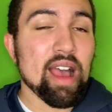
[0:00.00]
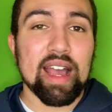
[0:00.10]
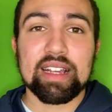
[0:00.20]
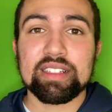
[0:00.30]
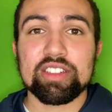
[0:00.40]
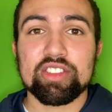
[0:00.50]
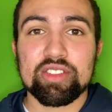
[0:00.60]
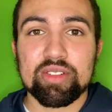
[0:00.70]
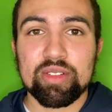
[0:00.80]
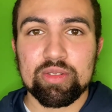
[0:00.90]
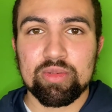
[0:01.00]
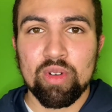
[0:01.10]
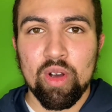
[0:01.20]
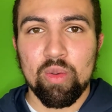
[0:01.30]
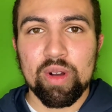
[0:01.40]
I could just show you
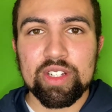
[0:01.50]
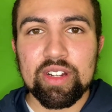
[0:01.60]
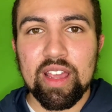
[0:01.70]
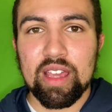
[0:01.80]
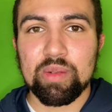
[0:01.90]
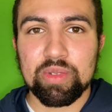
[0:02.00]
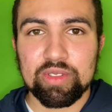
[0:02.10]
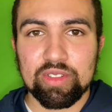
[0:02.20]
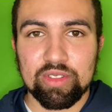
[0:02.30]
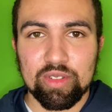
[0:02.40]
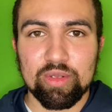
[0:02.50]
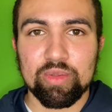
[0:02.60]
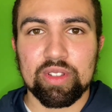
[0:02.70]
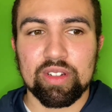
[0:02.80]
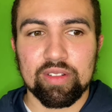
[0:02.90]
what you're able to do
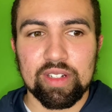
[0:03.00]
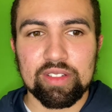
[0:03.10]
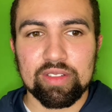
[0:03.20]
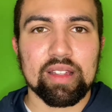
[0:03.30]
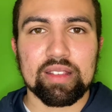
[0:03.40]
with the green screen.